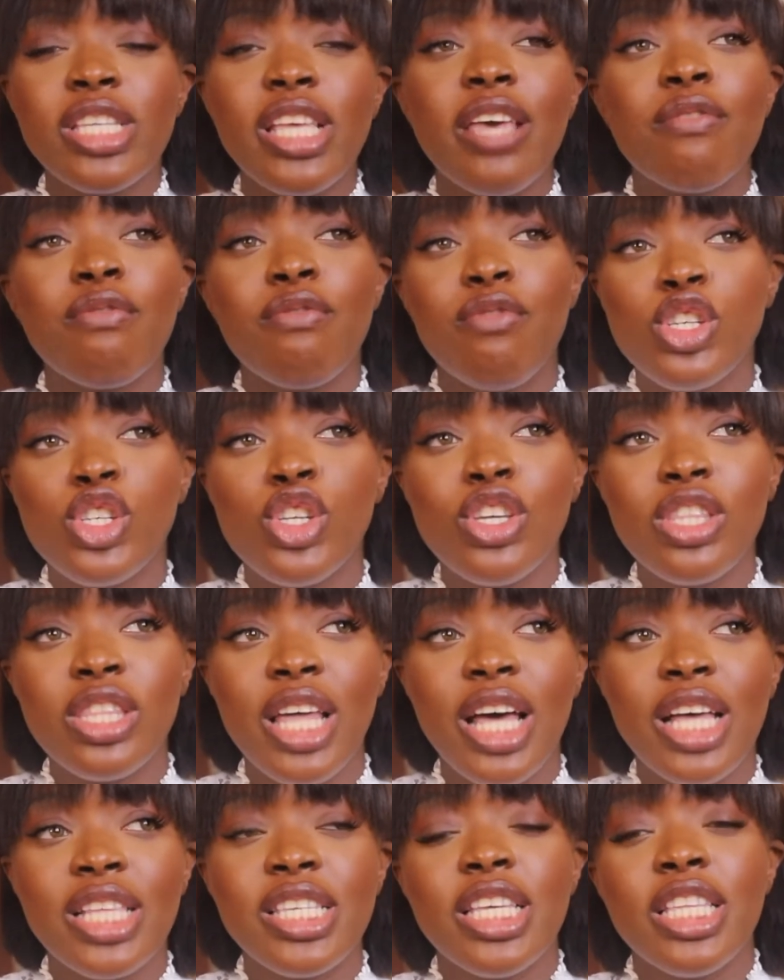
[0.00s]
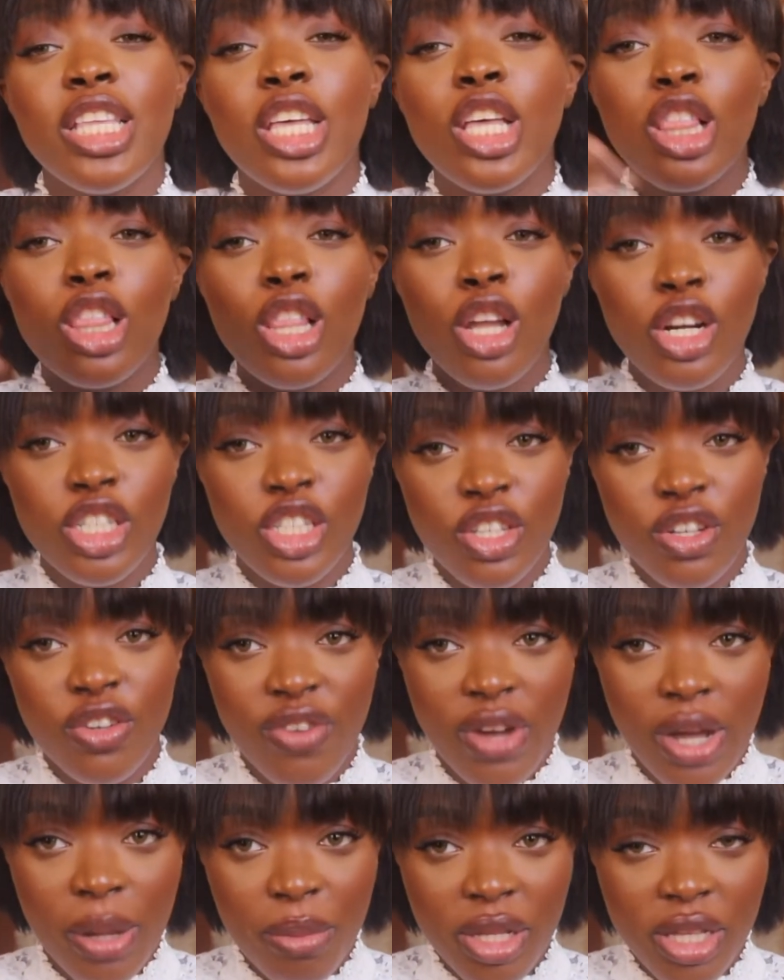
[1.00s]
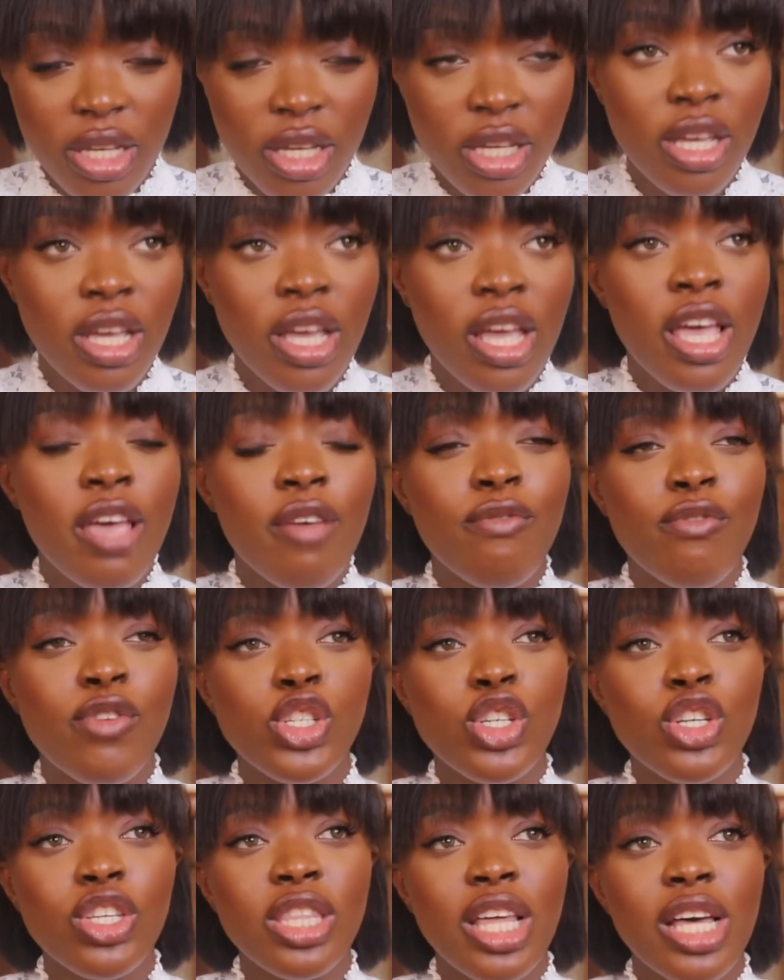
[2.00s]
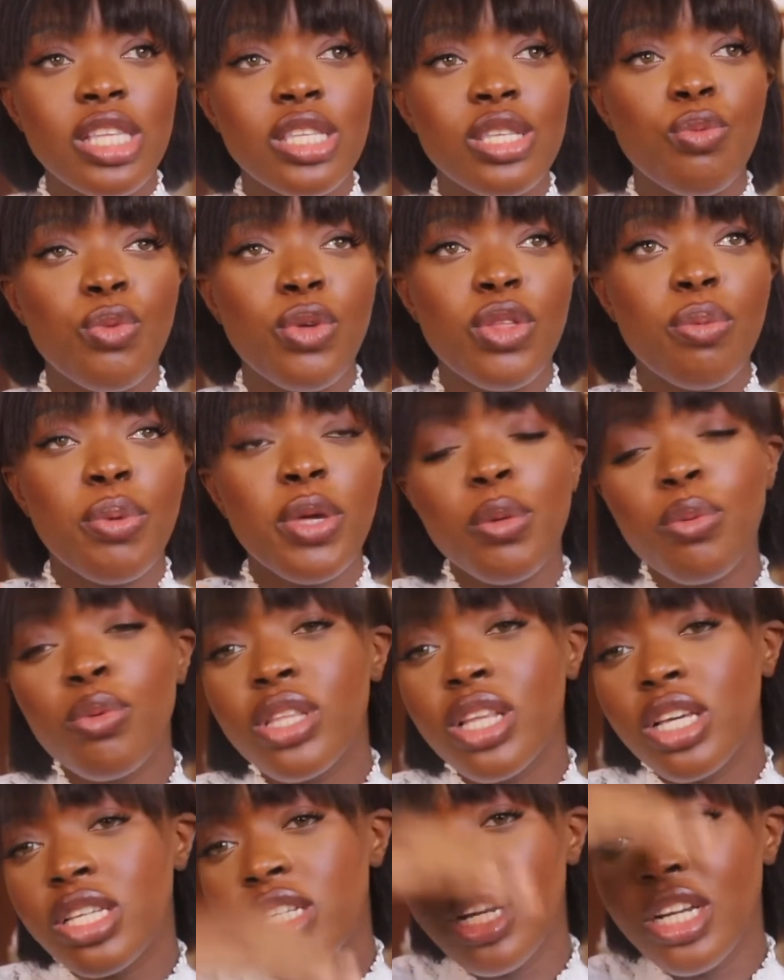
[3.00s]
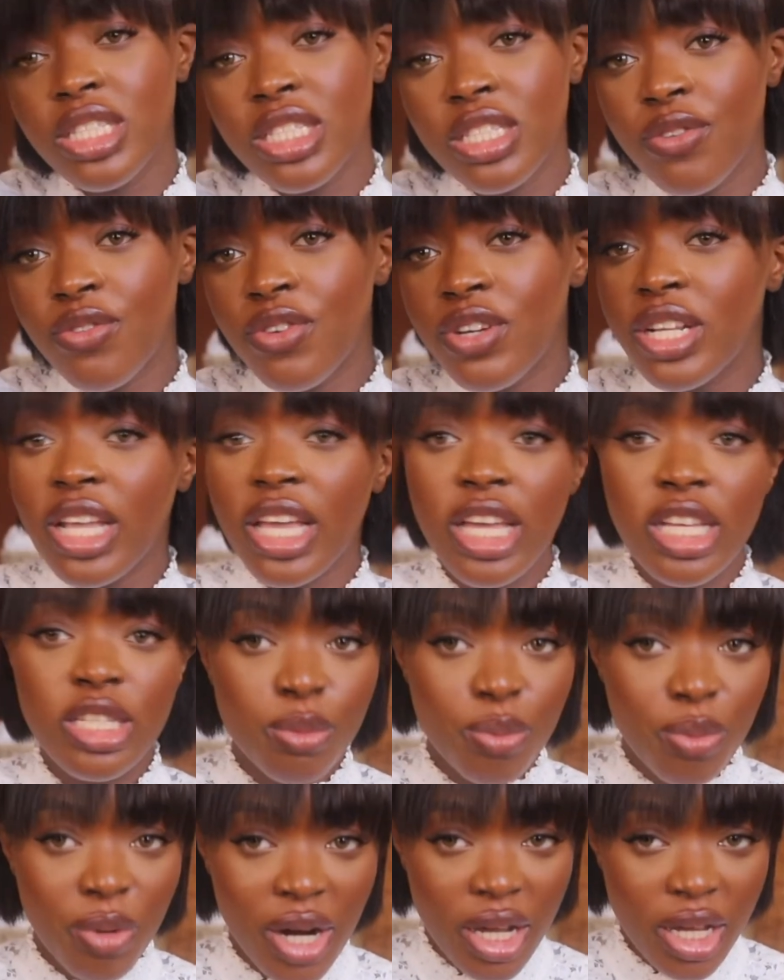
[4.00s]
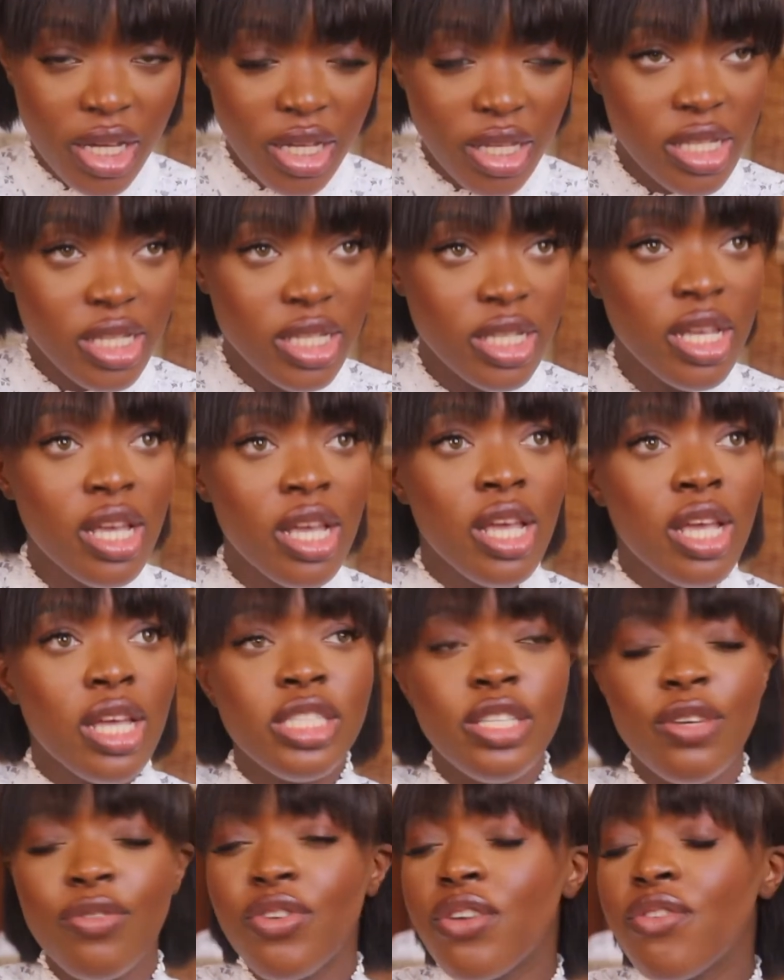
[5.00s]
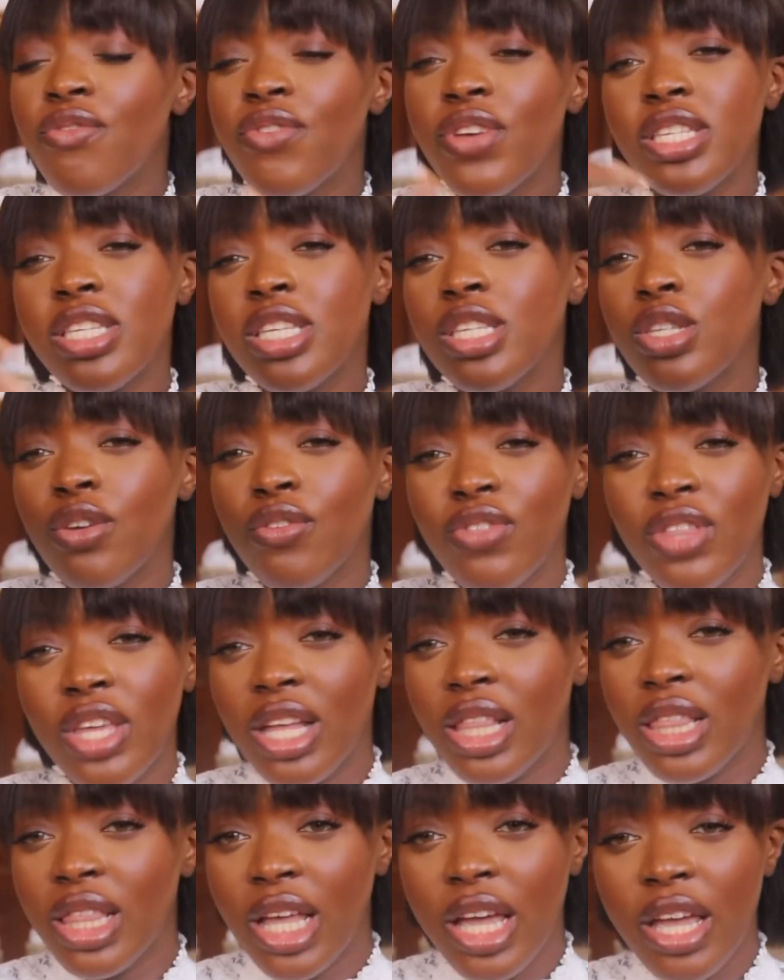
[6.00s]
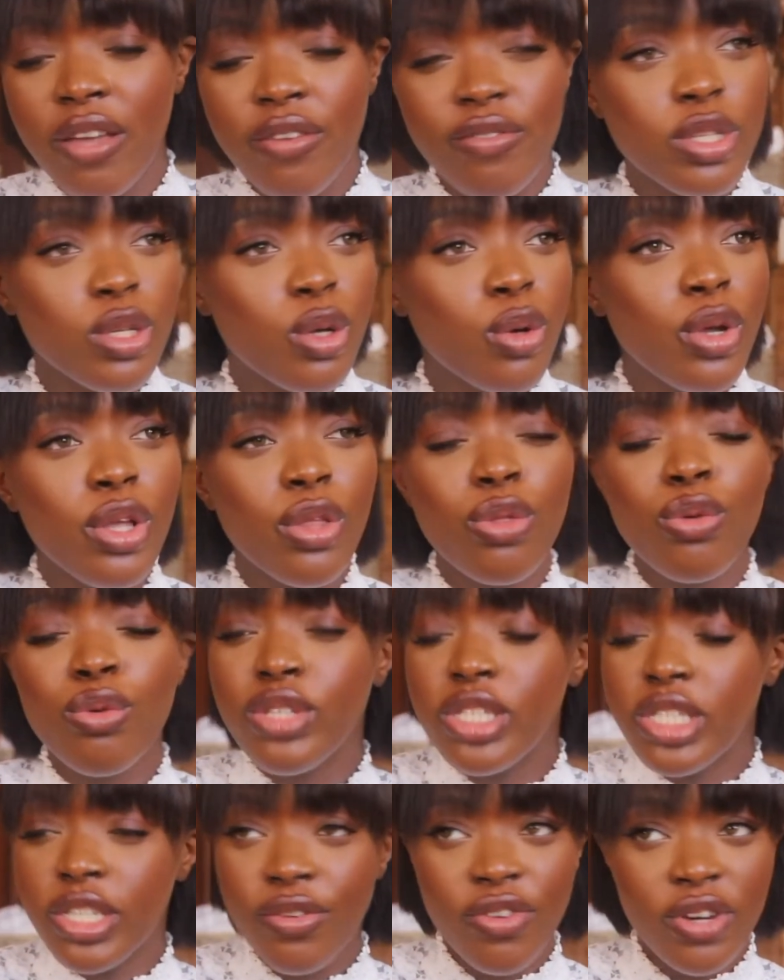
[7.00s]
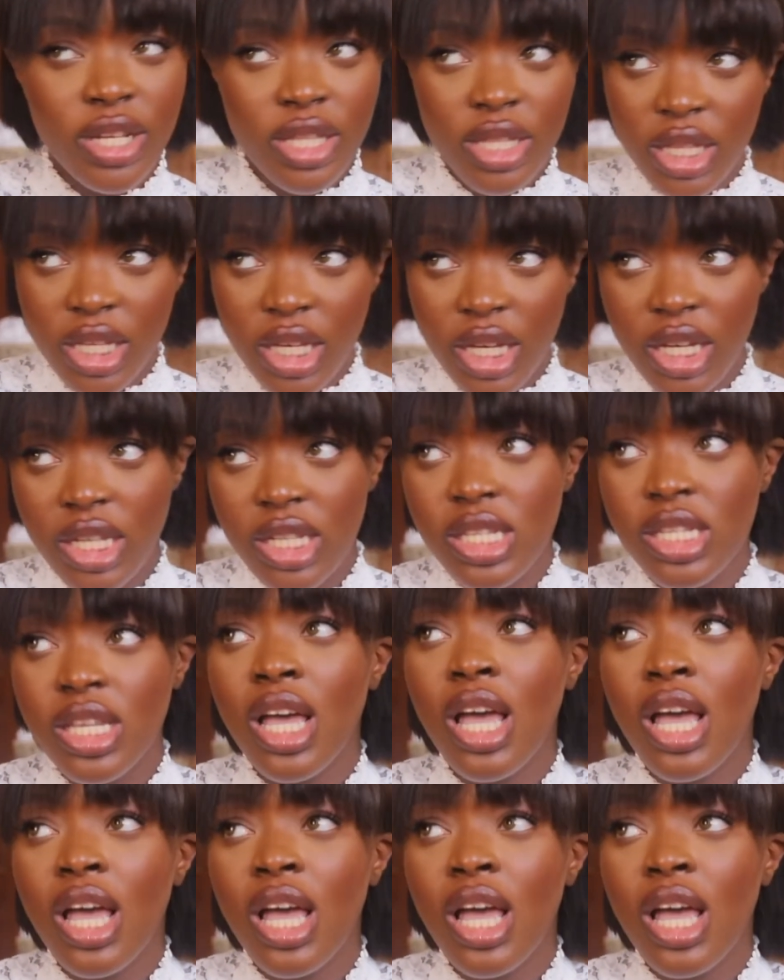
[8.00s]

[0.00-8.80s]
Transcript: envision that in a larger family, envision that with people that are in different age brackets, different phases of their lives, going through different things.